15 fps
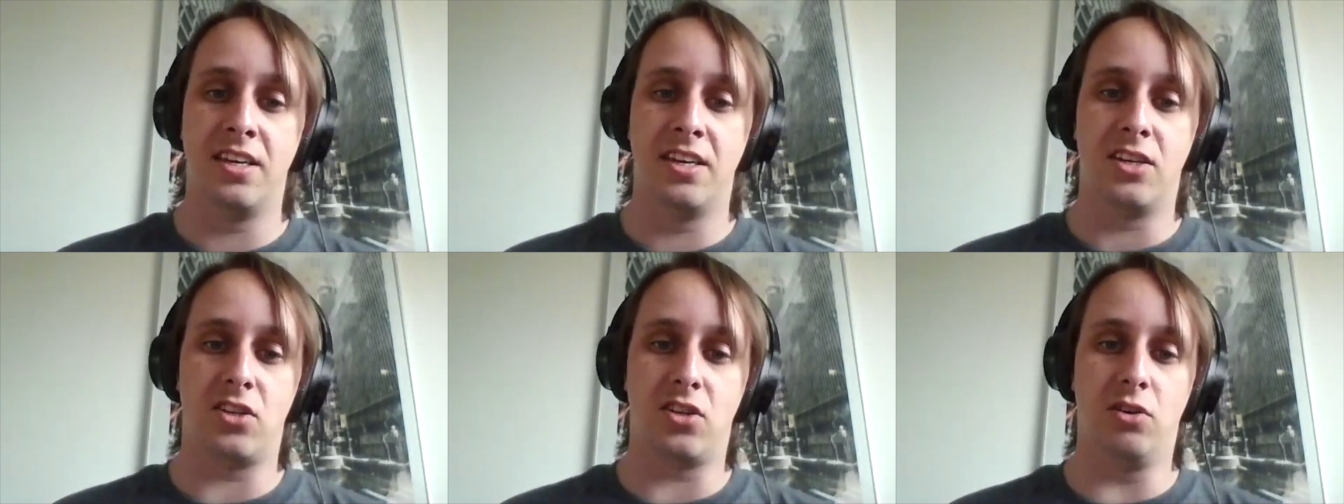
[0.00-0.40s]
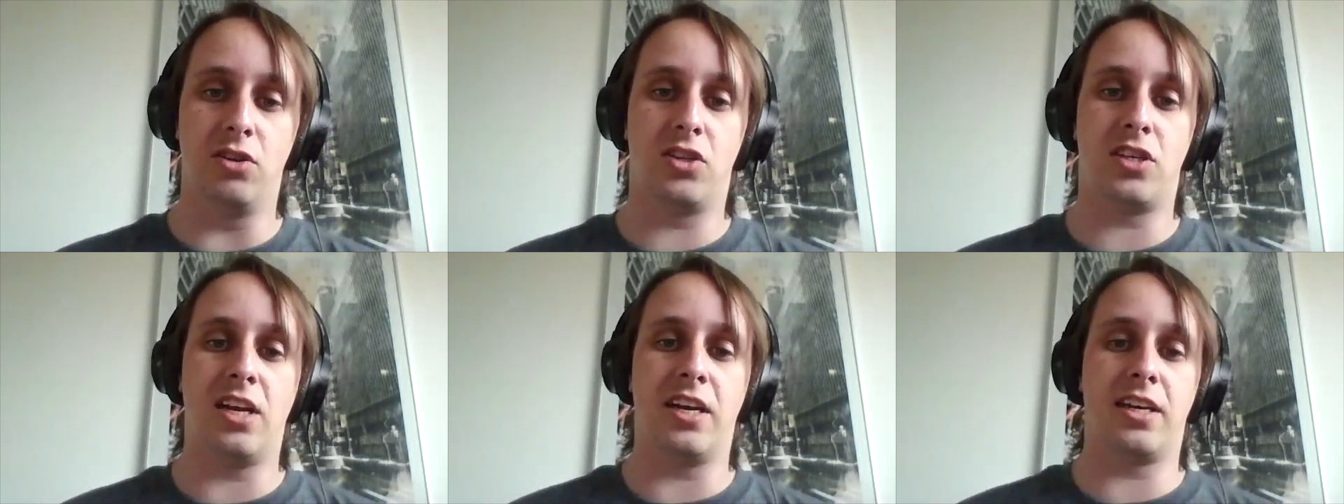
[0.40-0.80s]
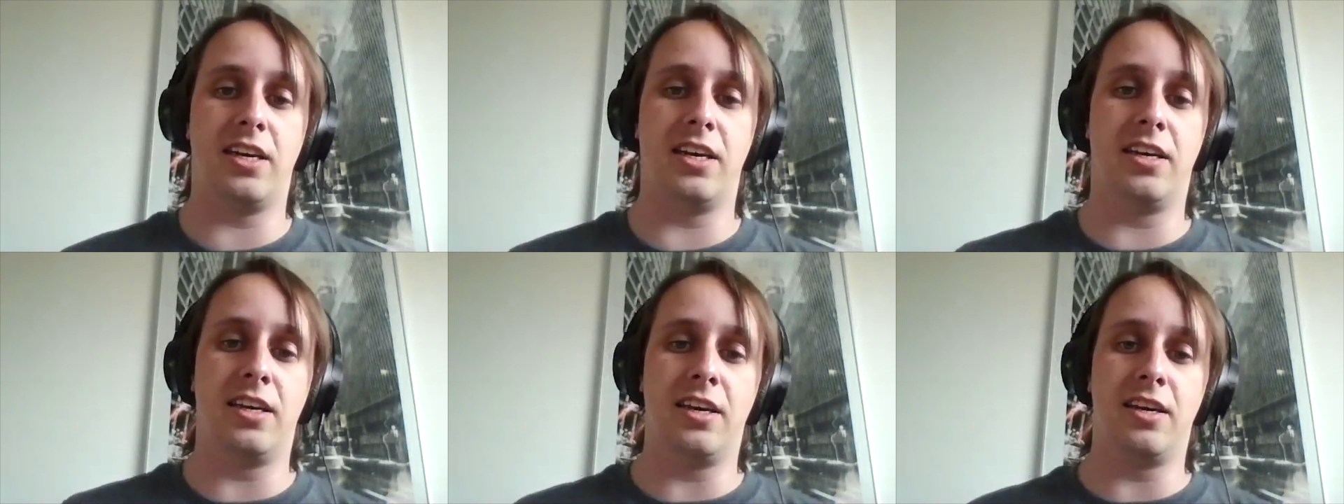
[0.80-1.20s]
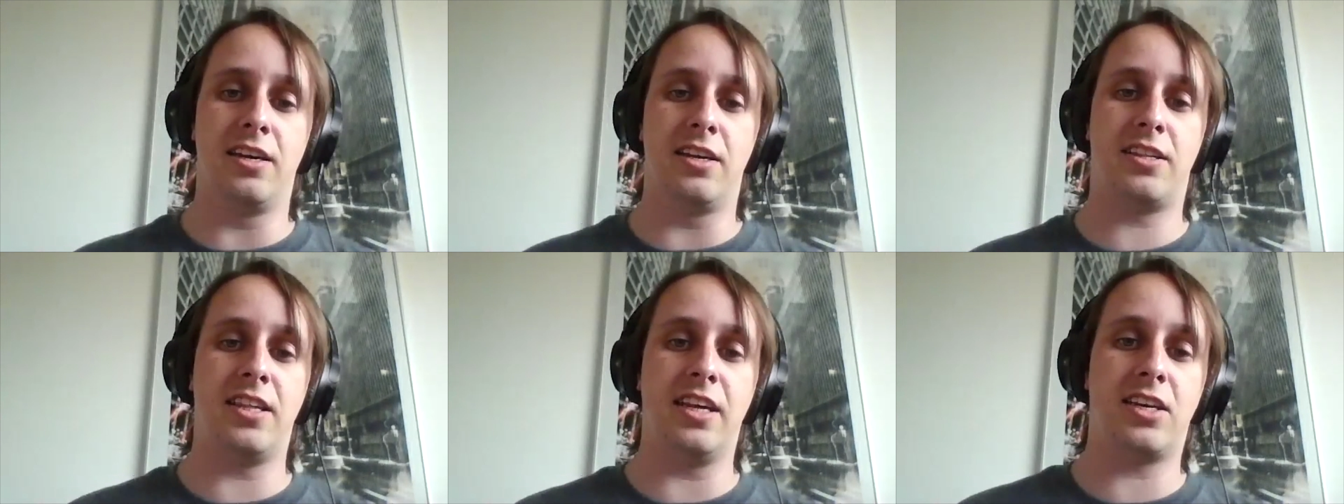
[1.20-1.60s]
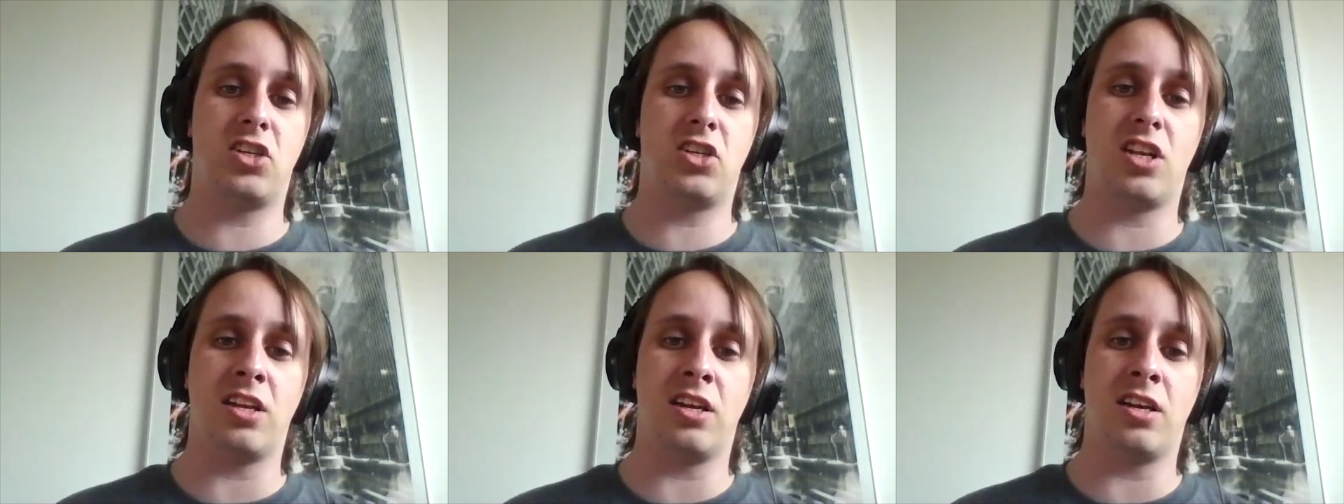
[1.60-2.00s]
So it's like a, a thick,
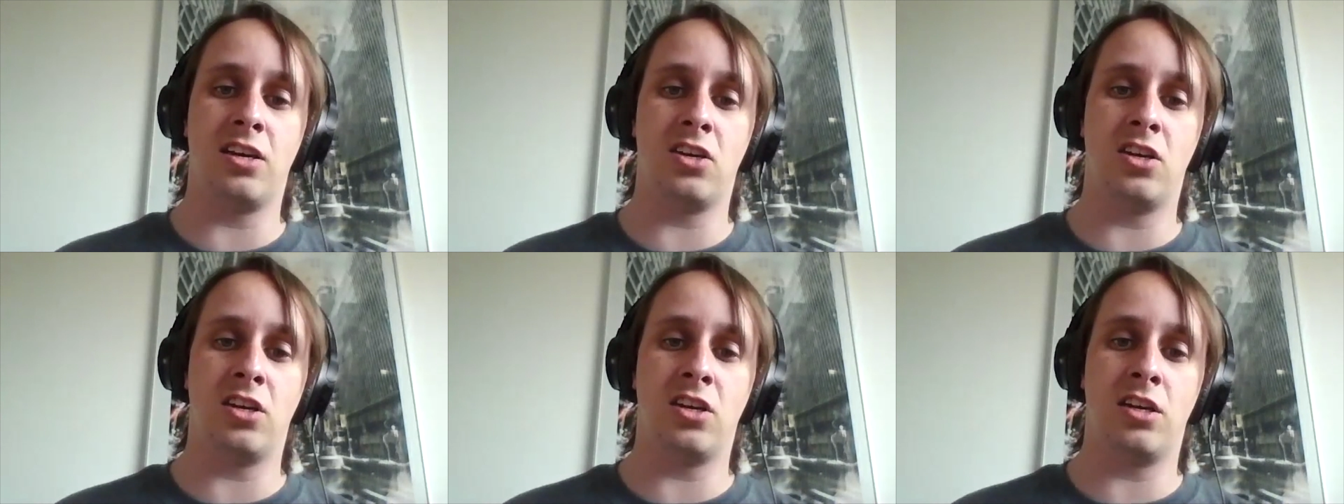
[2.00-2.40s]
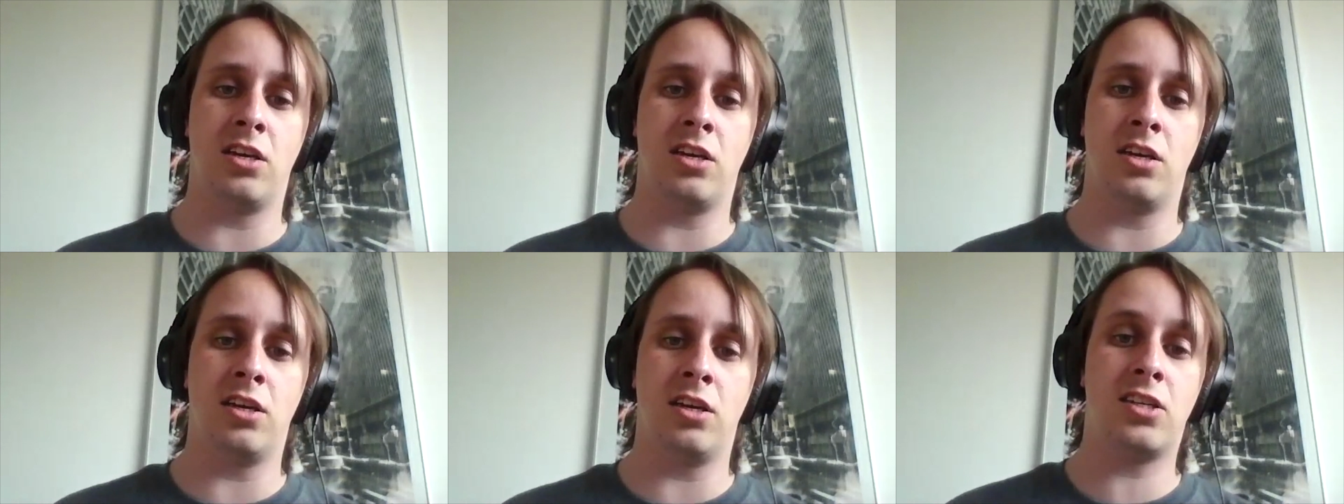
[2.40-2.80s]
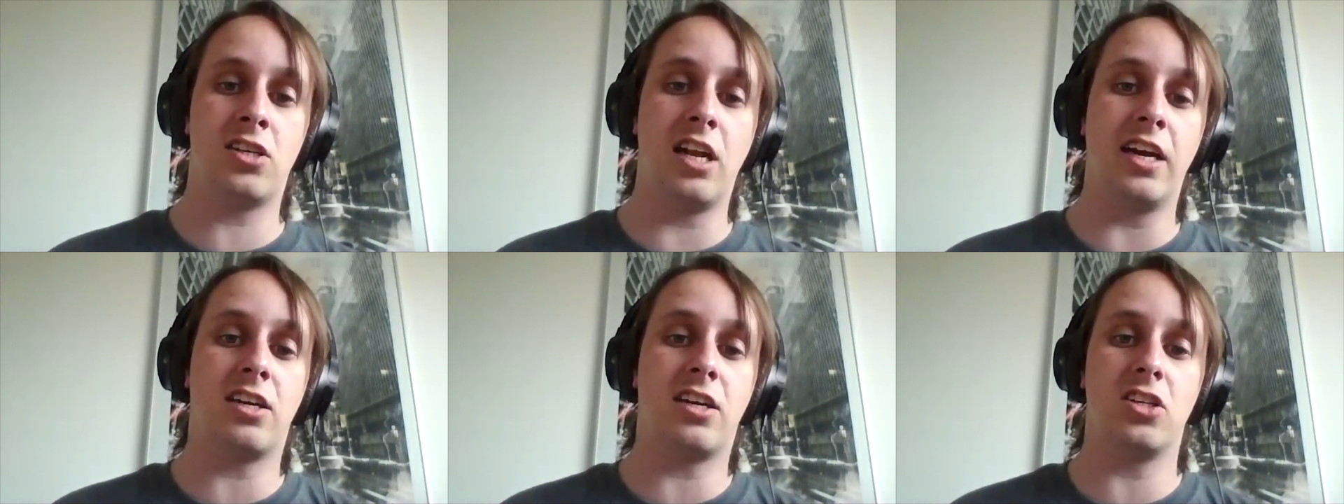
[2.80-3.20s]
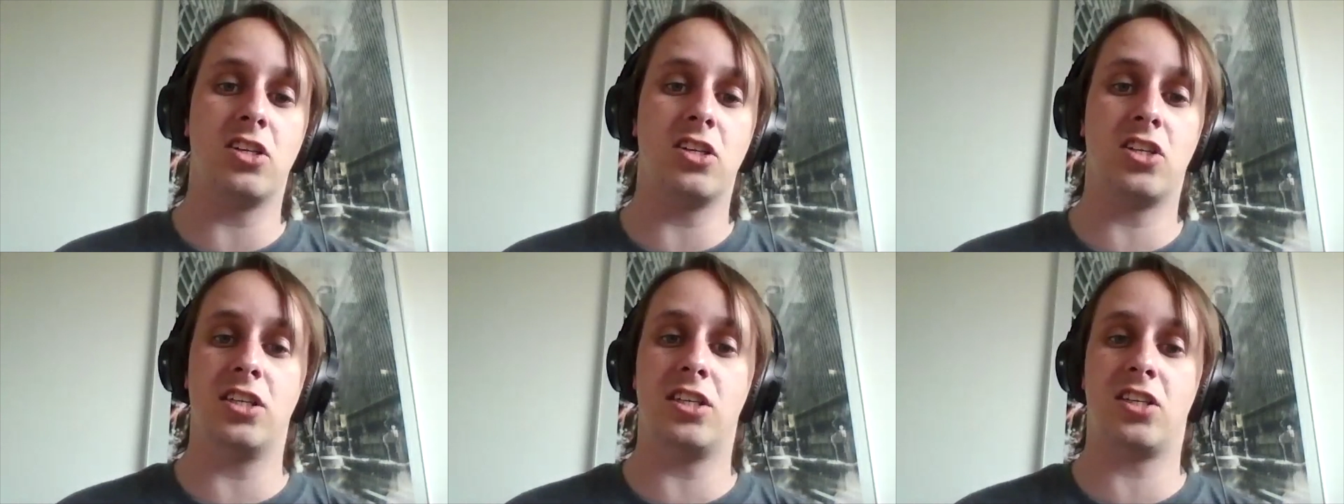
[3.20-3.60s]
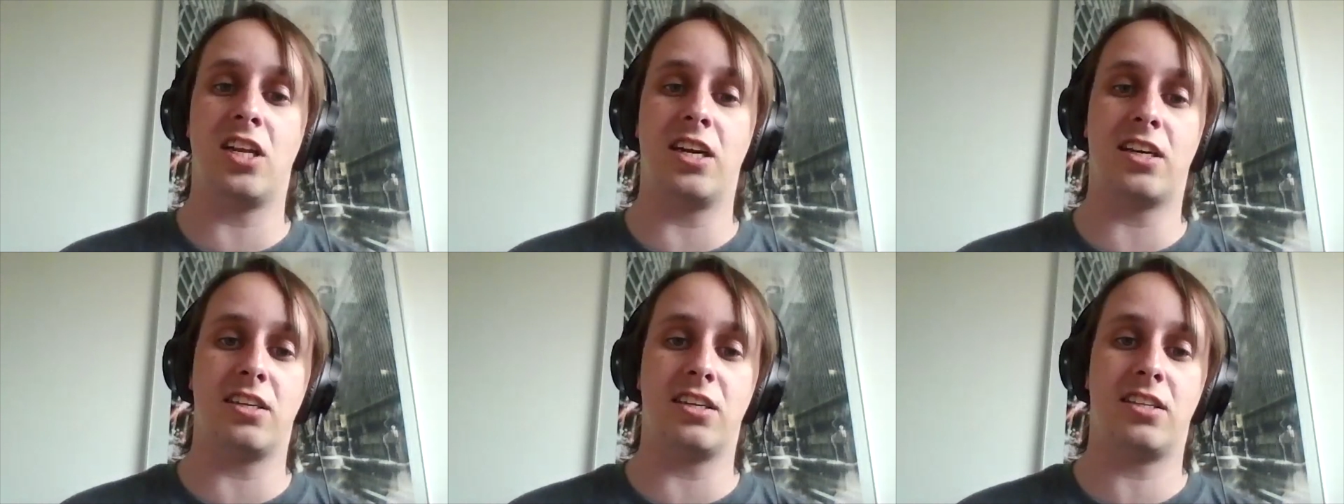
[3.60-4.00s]
uh, it's like custard,
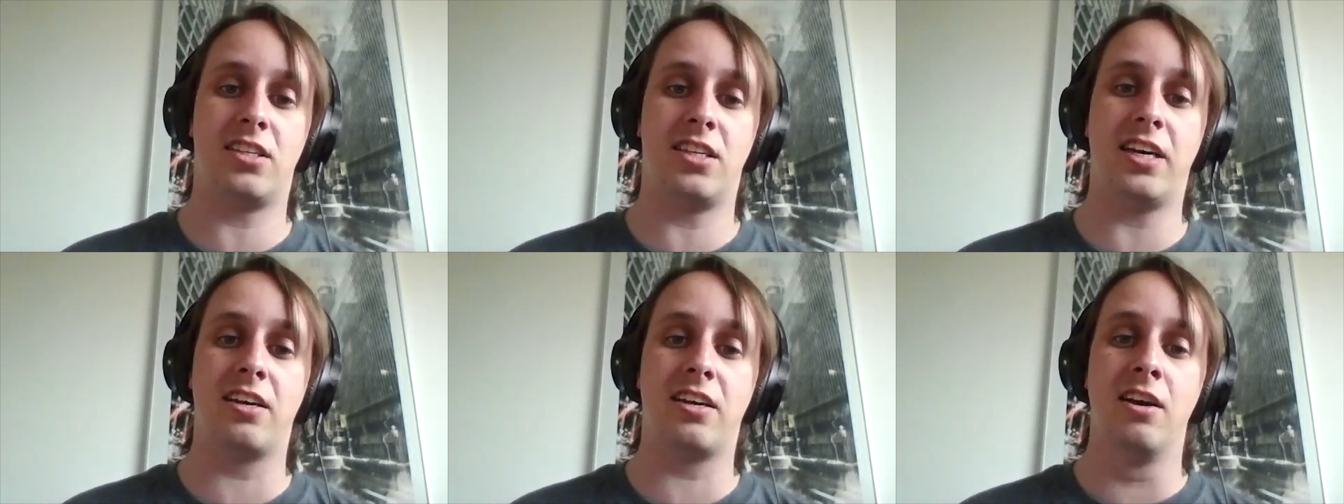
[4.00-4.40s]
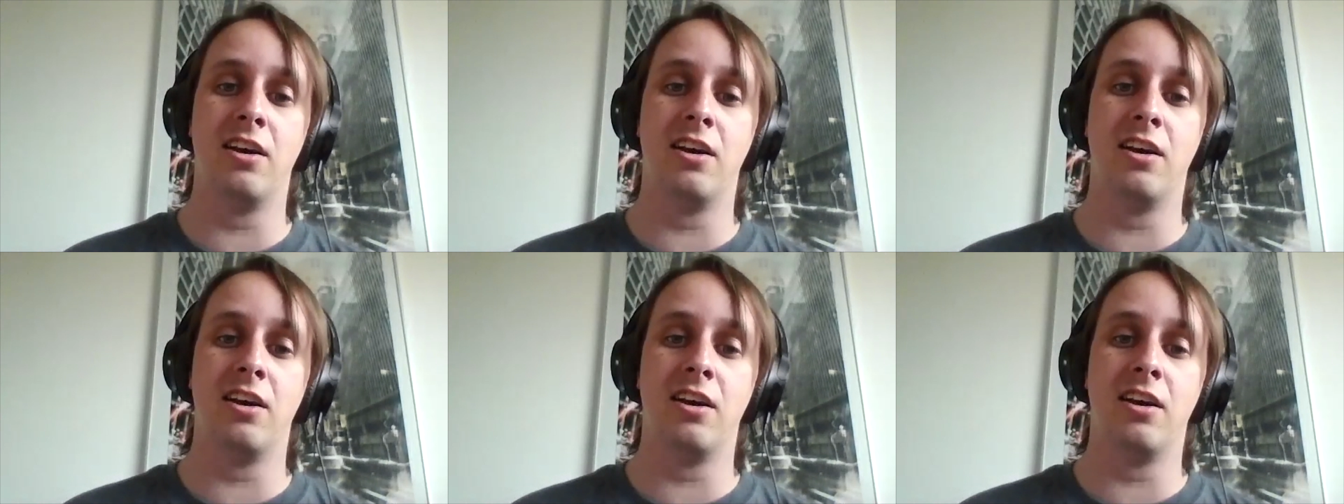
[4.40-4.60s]
it's like a thick,